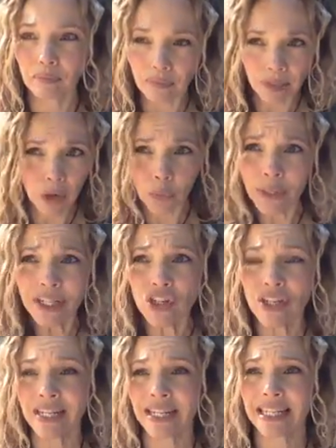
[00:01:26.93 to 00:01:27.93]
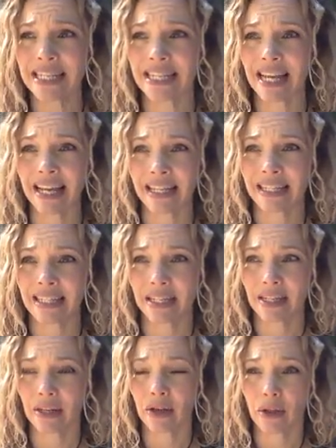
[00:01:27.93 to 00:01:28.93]
a richness and
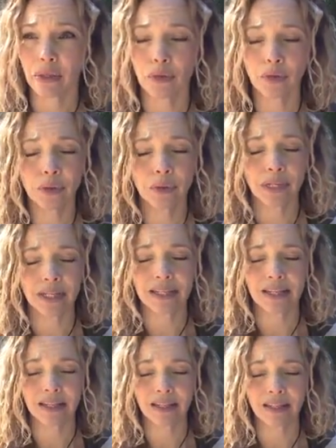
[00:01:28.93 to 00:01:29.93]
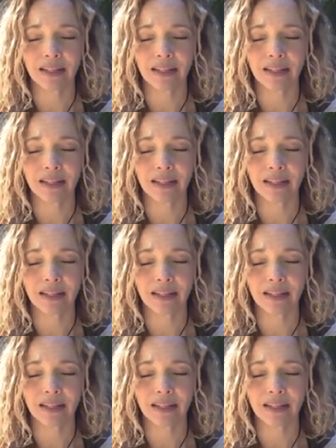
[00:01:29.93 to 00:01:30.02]
a thoroughness and